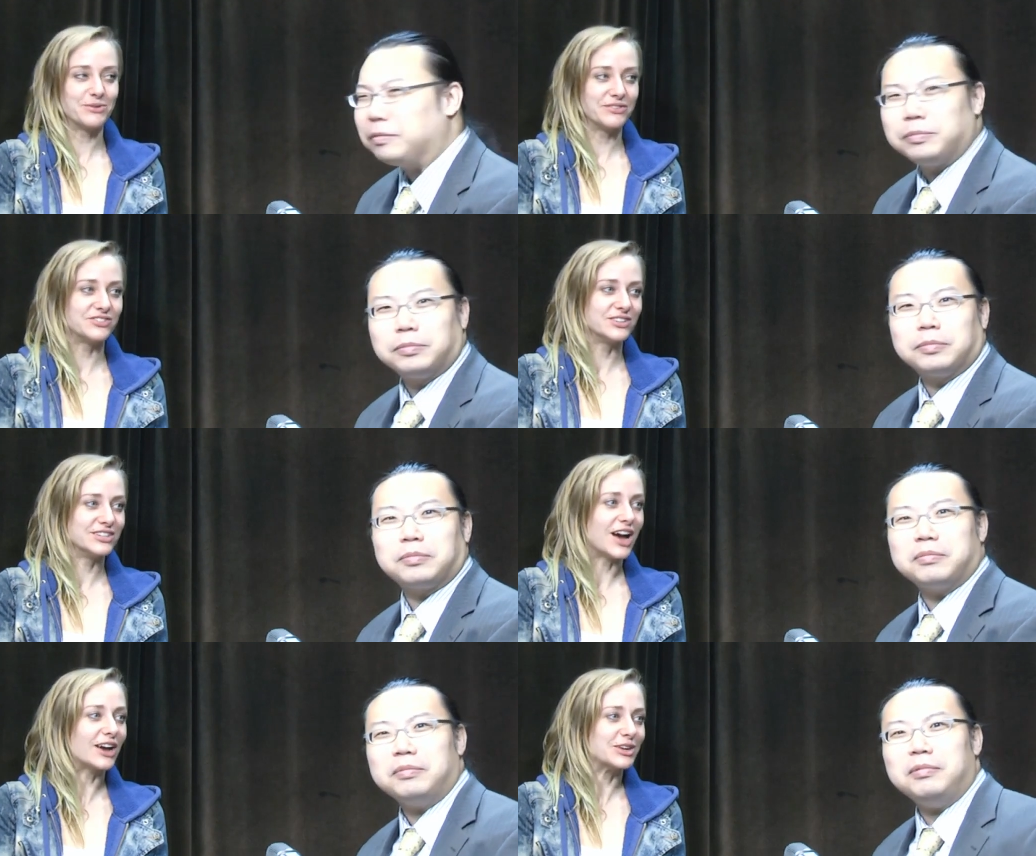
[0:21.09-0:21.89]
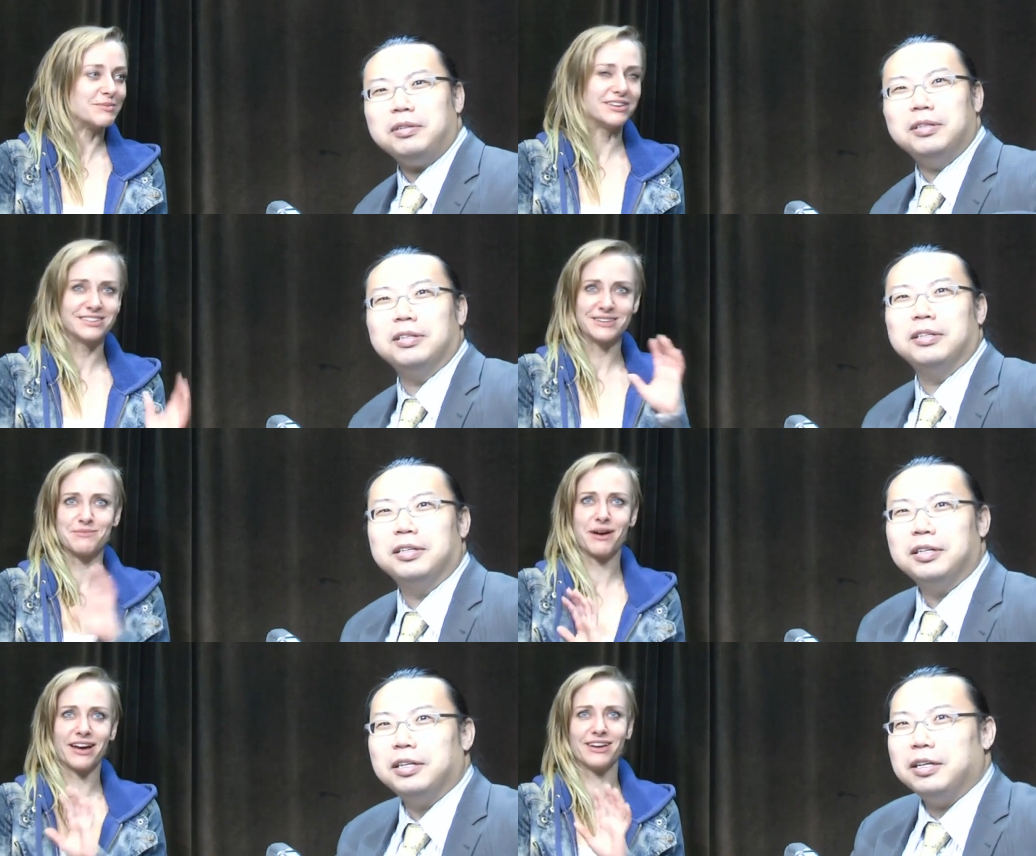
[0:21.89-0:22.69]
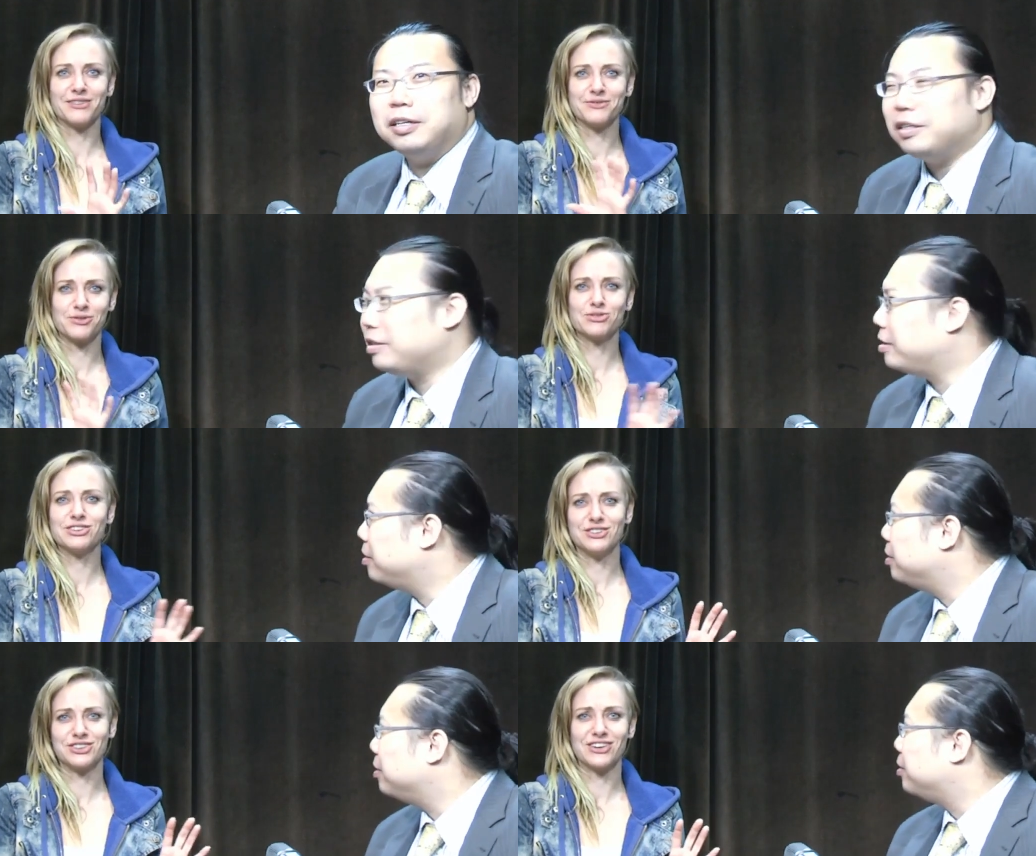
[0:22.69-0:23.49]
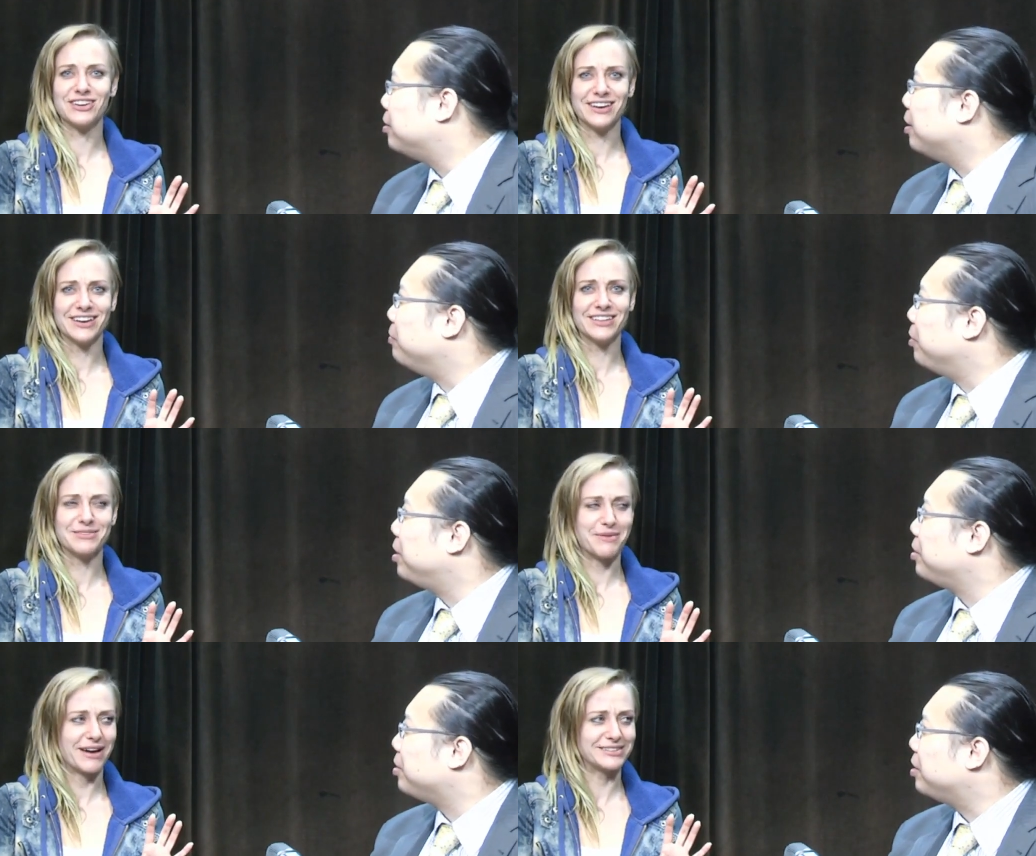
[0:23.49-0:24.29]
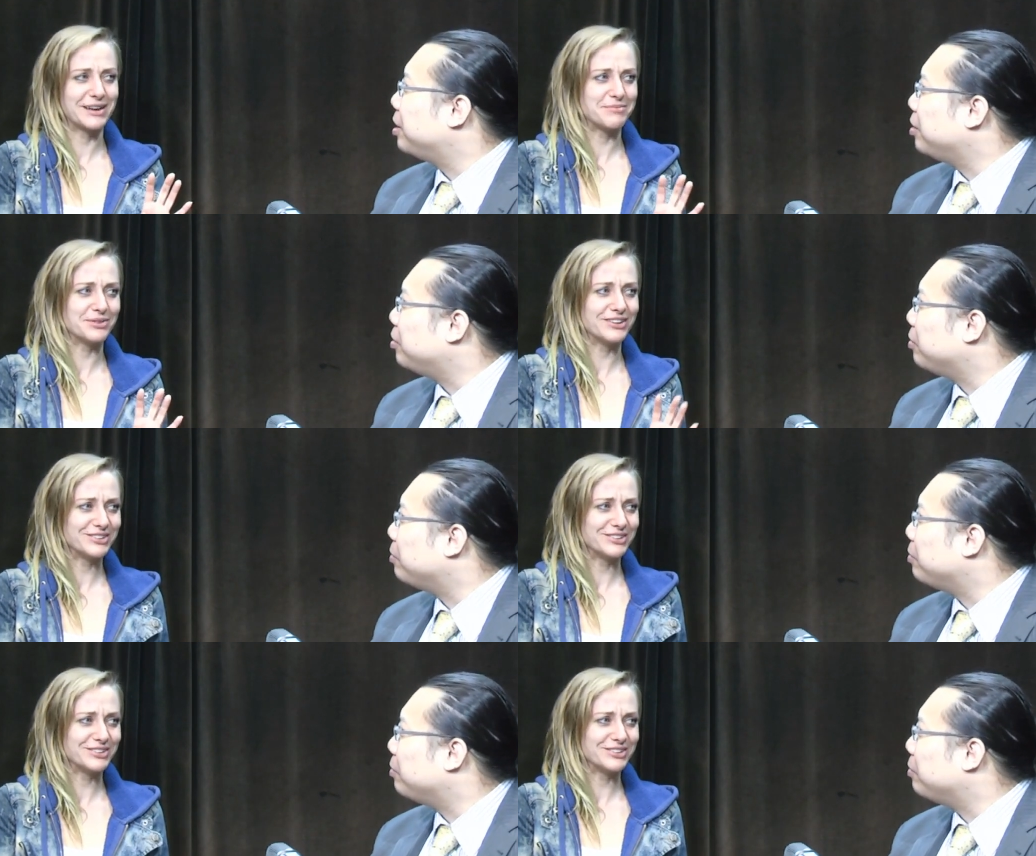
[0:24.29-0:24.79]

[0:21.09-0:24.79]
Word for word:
Speaker 1: we've documented my unfolding journey. Unfolding the past journey couple into,